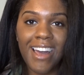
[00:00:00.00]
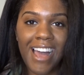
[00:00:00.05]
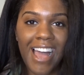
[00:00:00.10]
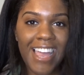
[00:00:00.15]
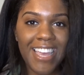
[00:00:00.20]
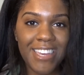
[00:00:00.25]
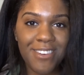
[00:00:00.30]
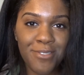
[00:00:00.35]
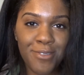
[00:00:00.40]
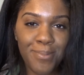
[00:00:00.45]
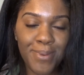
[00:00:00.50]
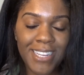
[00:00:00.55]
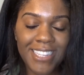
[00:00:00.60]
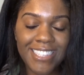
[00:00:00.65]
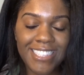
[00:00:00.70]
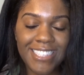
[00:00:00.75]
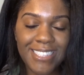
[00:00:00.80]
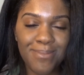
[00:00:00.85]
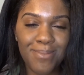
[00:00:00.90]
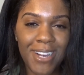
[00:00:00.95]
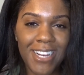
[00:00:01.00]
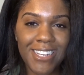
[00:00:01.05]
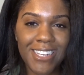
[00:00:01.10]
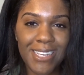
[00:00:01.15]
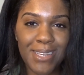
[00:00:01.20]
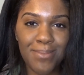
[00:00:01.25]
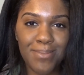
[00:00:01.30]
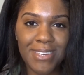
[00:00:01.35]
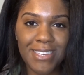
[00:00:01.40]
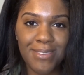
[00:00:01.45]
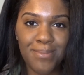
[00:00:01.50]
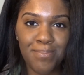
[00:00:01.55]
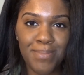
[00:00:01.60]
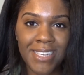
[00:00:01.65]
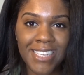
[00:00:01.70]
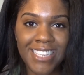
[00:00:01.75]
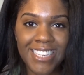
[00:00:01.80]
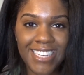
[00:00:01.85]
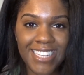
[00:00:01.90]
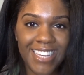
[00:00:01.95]
Hi everybody, my name is
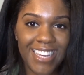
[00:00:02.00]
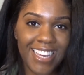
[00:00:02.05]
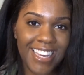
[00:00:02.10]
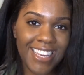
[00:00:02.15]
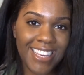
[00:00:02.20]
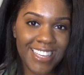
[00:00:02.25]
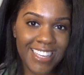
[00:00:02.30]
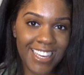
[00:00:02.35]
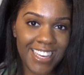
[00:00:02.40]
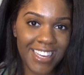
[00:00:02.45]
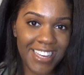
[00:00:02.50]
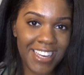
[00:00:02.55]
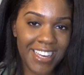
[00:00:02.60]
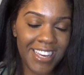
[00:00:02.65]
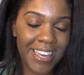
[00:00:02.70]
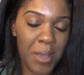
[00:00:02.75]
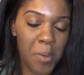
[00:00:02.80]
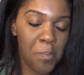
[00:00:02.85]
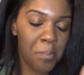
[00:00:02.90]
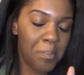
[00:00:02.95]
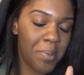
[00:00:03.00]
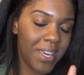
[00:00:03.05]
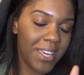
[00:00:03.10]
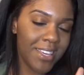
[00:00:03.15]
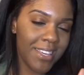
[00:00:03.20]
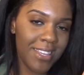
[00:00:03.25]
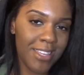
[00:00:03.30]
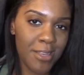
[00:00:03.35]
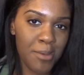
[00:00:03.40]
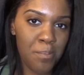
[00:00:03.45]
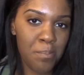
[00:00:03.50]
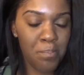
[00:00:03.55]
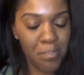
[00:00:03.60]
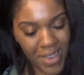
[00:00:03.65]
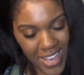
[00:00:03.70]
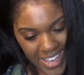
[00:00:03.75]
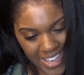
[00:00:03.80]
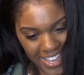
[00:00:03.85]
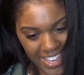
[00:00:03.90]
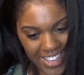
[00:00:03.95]
Peggy, aka Peggy
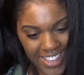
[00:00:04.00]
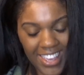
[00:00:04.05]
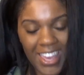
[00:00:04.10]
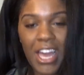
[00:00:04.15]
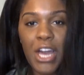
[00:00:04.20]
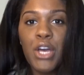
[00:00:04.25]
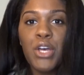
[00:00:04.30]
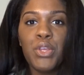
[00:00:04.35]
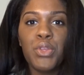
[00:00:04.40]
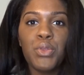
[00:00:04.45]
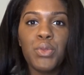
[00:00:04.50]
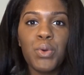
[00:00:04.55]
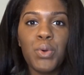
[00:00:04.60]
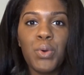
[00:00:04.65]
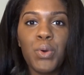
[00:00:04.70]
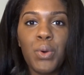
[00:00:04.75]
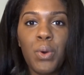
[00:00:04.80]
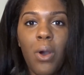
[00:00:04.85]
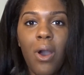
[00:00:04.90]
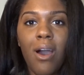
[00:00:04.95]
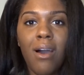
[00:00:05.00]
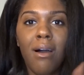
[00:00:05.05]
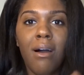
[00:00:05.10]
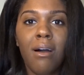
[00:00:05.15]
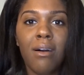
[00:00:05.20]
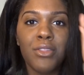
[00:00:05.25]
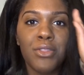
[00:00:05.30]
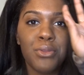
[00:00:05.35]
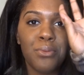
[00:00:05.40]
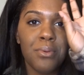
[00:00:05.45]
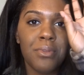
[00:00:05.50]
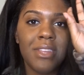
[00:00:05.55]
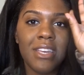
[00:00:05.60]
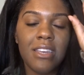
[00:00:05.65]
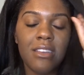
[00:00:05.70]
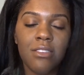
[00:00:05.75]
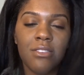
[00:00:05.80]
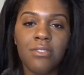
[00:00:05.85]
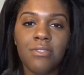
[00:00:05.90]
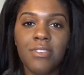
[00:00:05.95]
Peg. So on
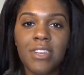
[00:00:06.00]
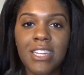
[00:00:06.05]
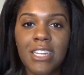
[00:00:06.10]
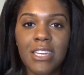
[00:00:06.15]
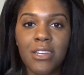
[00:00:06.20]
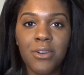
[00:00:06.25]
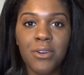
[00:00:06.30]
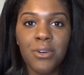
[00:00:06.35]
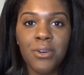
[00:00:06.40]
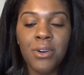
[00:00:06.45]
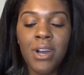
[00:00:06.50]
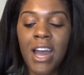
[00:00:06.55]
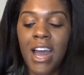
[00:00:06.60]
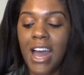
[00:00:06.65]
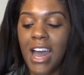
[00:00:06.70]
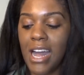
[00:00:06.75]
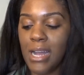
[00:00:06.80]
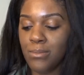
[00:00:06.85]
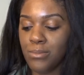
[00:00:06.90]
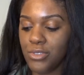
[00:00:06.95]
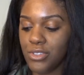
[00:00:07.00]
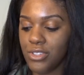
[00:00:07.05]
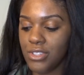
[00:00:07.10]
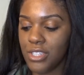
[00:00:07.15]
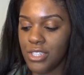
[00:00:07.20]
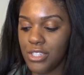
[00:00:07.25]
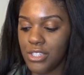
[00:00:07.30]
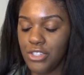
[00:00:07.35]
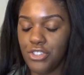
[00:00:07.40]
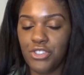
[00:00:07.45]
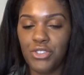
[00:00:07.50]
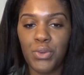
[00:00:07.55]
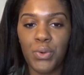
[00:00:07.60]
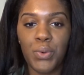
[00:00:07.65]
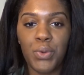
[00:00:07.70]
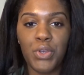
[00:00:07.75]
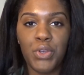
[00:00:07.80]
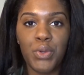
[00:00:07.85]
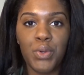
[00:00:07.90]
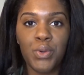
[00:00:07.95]
today's video I'm just gonna show
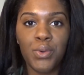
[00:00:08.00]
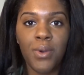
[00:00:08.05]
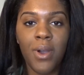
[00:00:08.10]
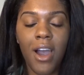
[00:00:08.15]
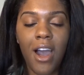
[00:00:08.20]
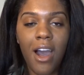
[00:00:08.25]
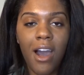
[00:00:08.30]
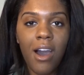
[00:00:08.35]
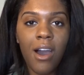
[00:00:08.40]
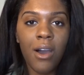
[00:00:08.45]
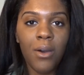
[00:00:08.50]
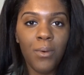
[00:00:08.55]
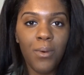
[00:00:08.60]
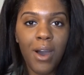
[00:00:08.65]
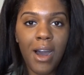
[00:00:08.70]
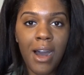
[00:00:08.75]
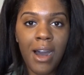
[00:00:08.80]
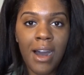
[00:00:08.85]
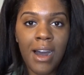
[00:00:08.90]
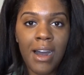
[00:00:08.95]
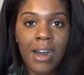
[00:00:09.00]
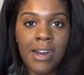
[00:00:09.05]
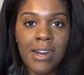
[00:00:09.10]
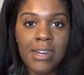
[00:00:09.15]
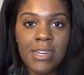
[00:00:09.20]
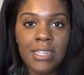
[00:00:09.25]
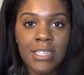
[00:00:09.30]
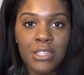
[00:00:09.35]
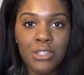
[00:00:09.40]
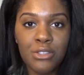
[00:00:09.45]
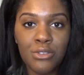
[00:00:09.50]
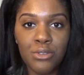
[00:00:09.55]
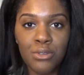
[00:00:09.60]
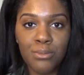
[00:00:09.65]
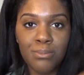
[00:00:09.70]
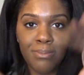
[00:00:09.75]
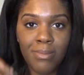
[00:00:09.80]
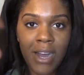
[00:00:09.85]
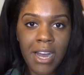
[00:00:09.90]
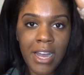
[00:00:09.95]
you how I do
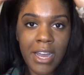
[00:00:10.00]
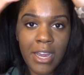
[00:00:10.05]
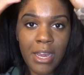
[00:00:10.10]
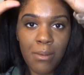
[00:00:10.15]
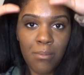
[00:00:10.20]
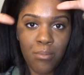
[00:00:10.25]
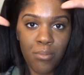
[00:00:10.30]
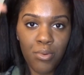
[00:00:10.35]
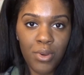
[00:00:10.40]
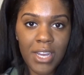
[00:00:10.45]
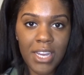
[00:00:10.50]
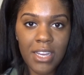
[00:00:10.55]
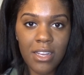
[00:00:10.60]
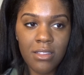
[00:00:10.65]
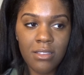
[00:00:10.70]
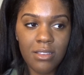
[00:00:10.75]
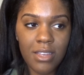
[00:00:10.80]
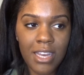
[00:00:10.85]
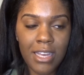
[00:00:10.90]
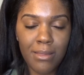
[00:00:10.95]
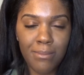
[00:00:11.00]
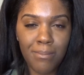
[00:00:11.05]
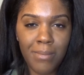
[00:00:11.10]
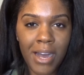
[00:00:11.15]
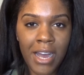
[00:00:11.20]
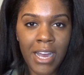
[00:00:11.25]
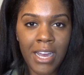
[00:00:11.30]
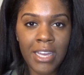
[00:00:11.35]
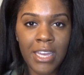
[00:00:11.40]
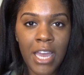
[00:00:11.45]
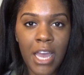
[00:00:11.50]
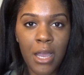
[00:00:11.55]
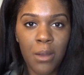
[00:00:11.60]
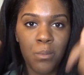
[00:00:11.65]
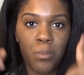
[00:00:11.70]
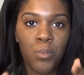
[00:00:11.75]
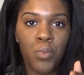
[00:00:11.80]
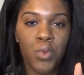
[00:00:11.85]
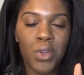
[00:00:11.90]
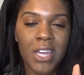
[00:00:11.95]
my braids and my
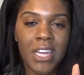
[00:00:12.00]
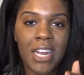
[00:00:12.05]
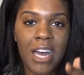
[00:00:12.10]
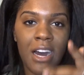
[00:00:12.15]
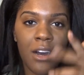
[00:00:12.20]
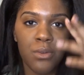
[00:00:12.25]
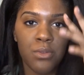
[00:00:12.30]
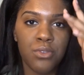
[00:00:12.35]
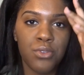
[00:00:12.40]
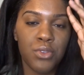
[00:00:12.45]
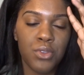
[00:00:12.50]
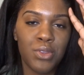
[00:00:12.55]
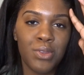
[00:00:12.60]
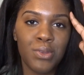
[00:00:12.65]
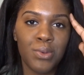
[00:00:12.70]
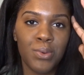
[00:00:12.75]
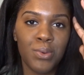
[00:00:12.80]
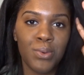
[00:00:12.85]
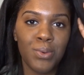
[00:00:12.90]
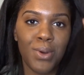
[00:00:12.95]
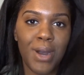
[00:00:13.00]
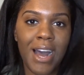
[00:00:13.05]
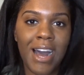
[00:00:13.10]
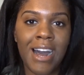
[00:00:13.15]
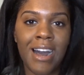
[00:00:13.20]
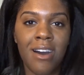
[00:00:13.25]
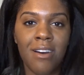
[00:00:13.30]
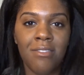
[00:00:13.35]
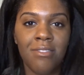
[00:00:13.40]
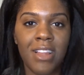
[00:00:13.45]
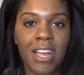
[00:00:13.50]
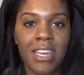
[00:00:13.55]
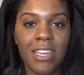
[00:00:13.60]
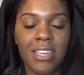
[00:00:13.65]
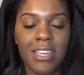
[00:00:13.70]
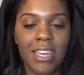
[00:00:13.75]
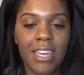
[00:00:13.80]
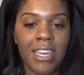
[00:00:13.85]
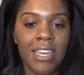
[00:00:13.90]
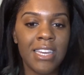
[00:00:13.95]
braid outs to have
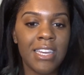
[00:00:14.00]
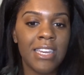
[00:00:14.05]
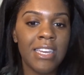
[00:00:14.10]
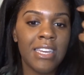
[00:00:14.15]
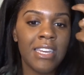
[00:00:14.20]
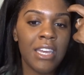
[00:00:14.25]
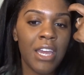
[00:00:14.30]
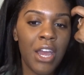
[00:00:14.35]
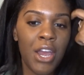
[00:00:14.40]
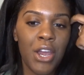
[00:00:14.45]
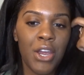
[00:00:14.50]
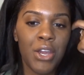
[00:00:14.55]
like a